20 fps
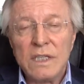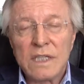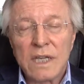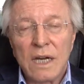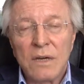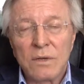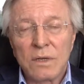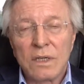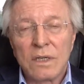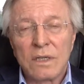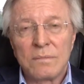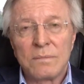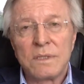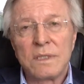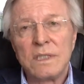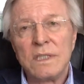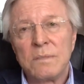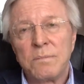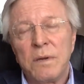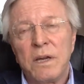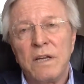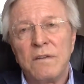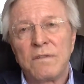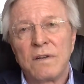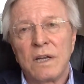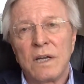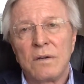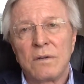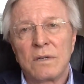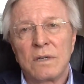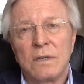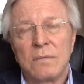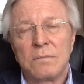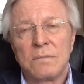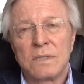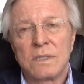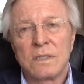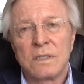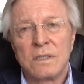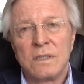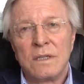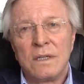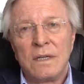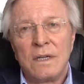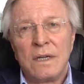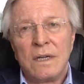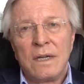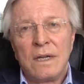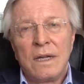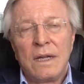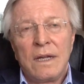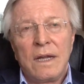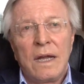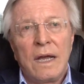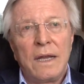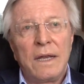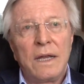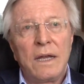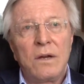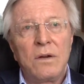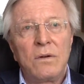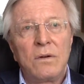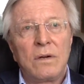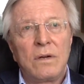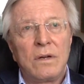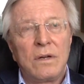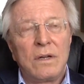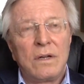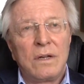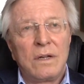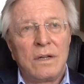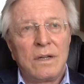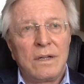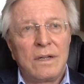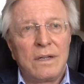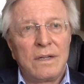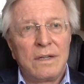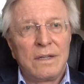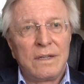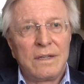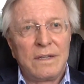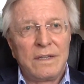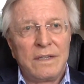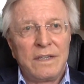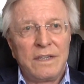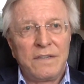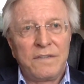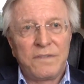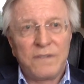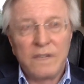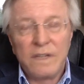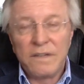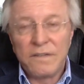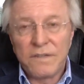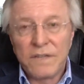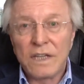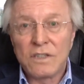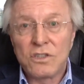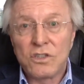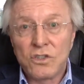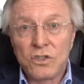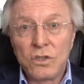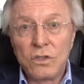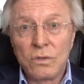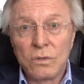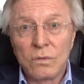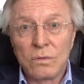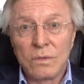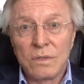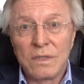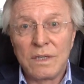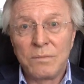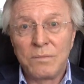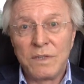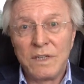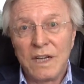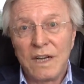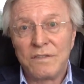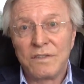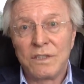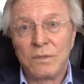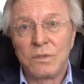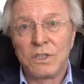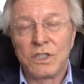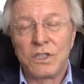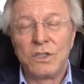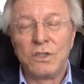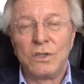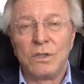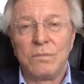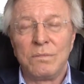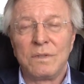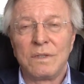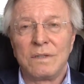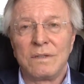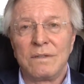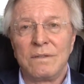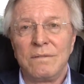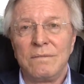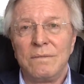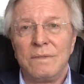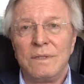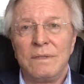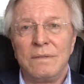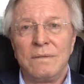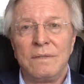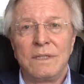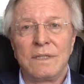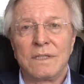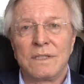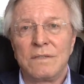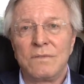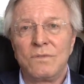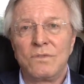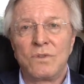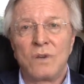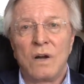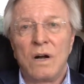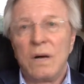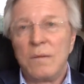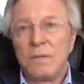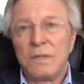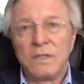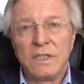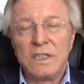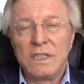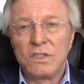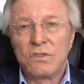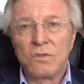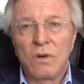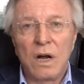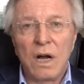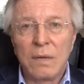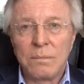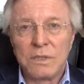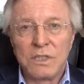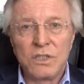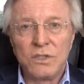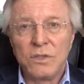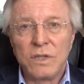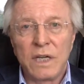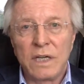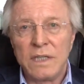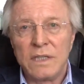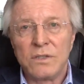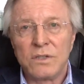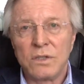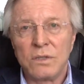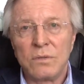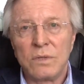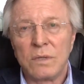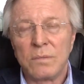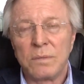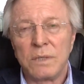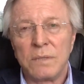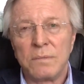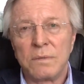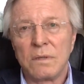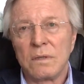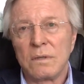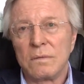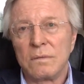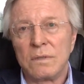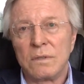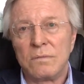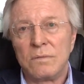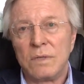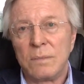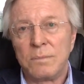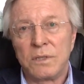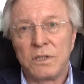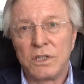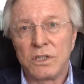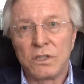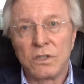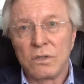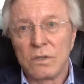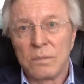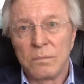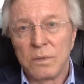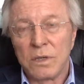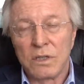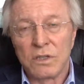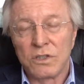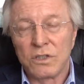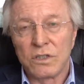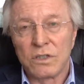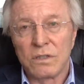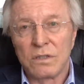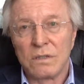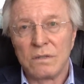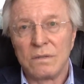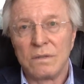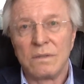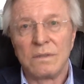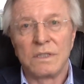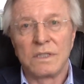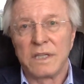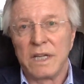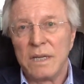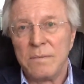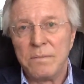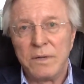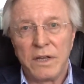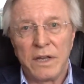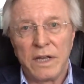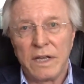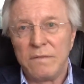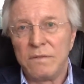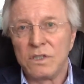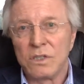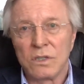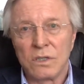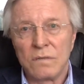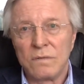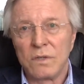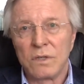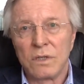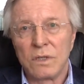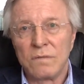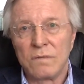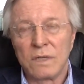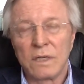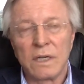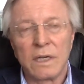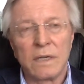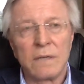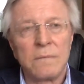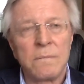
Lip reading: outcomes, these painful outcomes. Now, if that's true, then we have to assume that this drama, these dramas you get into with people, the repetition compulsion, same behaviors over and over again,